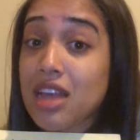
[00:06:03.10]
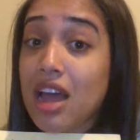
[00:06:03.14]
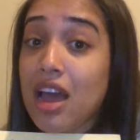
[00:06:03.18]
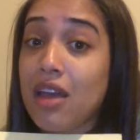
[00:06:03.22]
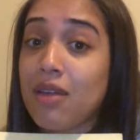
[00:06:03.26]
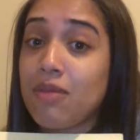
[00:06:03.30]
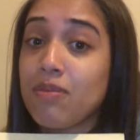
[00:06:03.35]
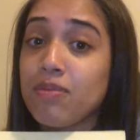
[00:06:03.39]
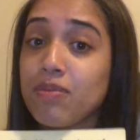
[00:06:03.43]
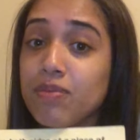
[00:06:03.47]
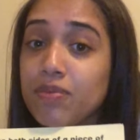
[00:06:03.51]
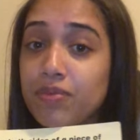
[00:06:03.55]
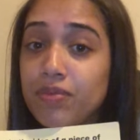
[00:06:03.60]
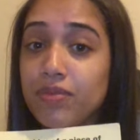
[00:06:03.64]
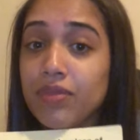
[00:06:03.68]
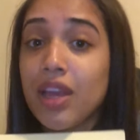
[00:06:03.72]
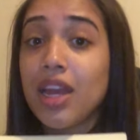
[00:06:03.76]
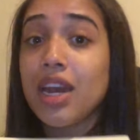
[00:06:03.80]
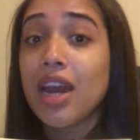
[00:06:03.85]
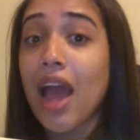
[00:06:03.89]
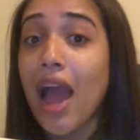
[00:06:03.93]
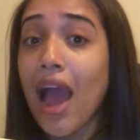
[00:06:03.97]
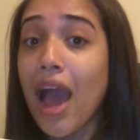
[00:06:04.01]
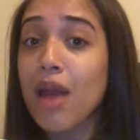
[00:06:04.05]
time
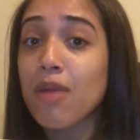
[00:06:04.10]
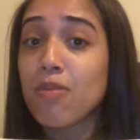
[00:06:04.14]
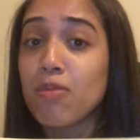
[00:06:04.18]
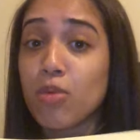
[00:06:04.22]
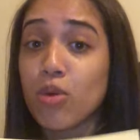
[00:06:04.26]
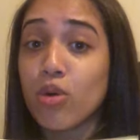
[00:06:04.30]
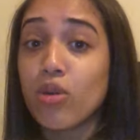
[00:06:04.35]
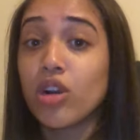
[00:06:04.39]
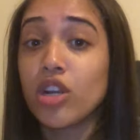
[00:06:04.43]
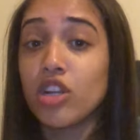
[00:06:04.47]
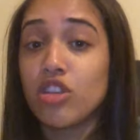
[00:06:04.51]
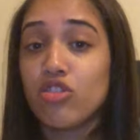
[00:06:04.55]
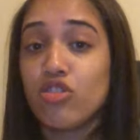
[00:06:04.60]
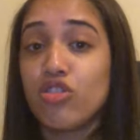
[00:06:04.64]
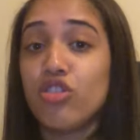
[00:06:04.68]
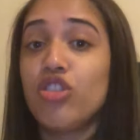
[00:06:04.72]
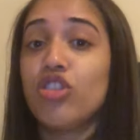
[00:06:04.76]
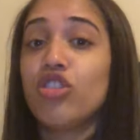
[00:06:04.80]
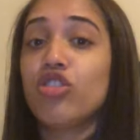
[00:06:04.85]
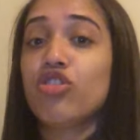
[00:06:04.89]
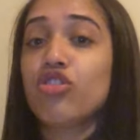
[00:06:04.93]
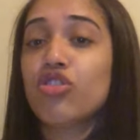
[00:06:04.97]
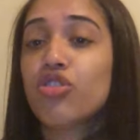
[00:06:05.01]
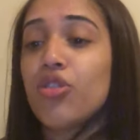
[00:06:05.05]
and add more to
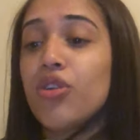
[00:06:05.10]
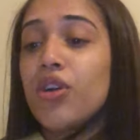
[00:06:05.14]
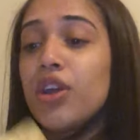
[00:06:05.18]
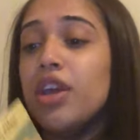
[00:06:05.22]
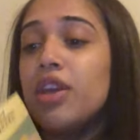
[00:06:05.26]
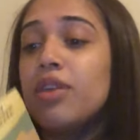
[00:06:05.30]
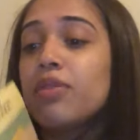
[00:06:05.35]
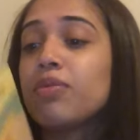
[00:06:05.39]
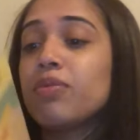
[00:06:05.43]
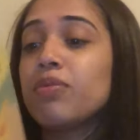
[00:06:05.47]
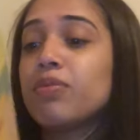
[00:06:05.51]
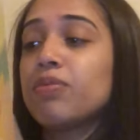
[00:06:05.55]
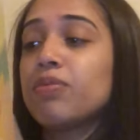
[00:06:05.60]
your drawing.